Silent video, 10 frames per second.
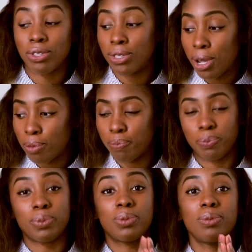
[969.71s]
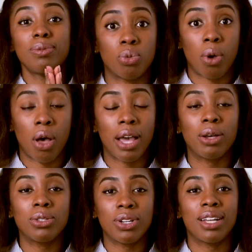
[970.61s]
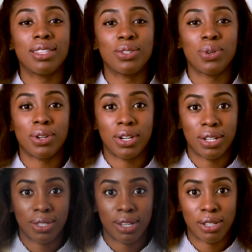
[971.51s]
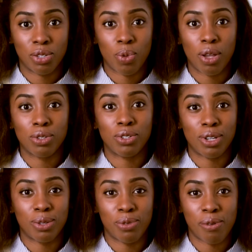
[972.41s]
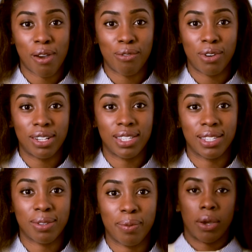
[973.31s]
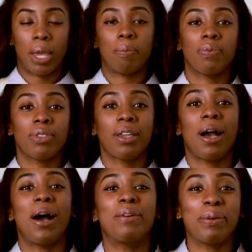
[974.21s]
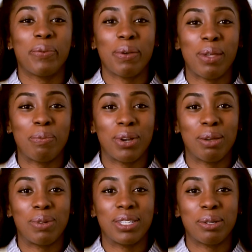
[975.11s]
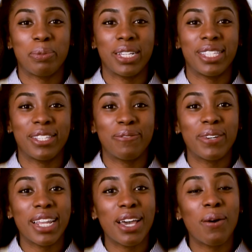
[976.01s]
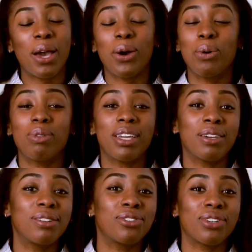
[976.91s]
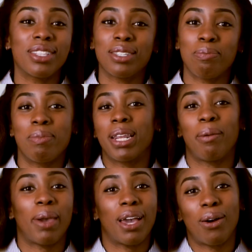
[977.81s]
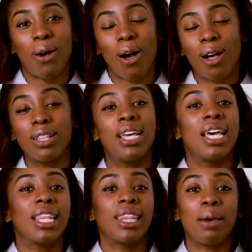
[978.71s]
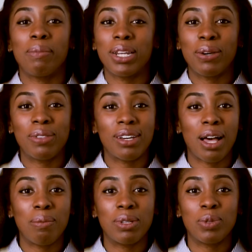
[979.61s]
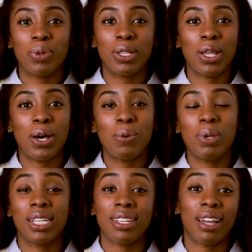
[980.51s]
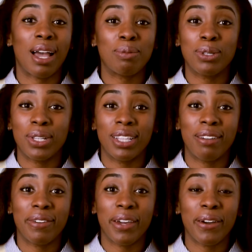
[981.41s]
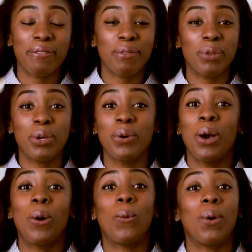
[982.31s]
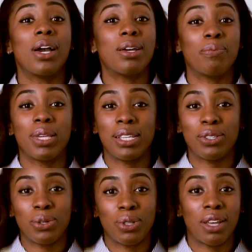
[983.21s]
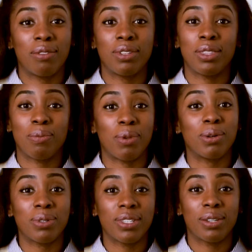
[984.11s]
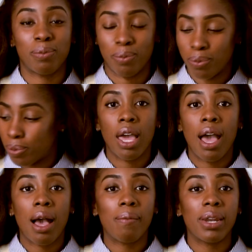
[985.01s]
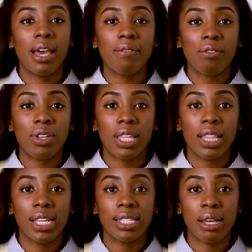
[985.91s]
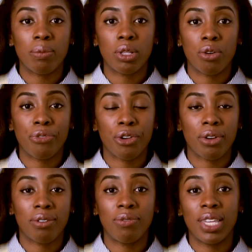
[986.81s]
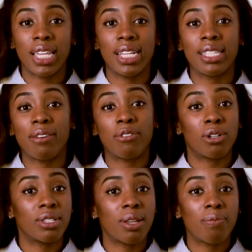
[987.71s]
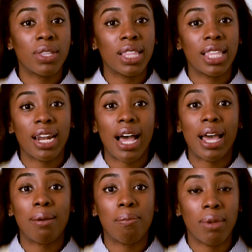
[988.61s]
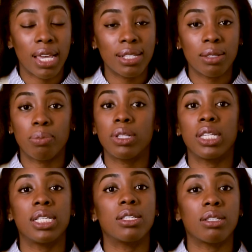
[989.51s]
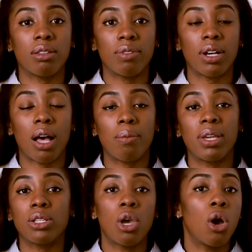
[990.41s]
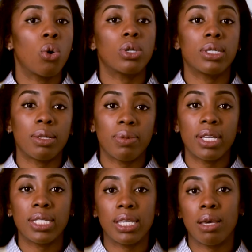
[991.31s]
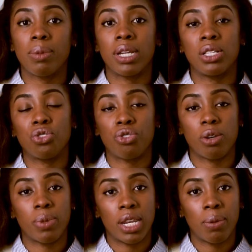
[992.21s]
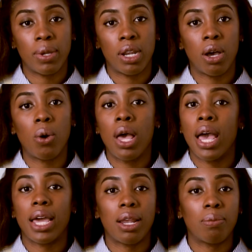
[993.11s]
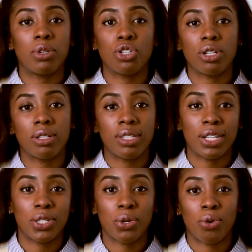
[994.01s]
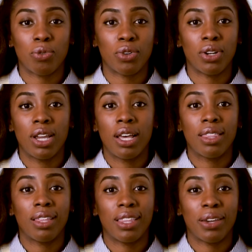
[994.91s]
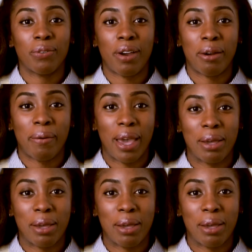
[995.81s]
So small. I also got the sweater in a size small, just for reference. Alright babe, that pretty much completes this video. I hope that you enjoyed this mini mango haul. Let me know in the comments below, because I absolutely love hearing from you, what piece you loved the most. I'm gonna have everything linked down below for your convenience. If there's something that I missed, please just leave a comment or send me a DM on Instagram letting me know, and I'll be sure to send you over the link right away.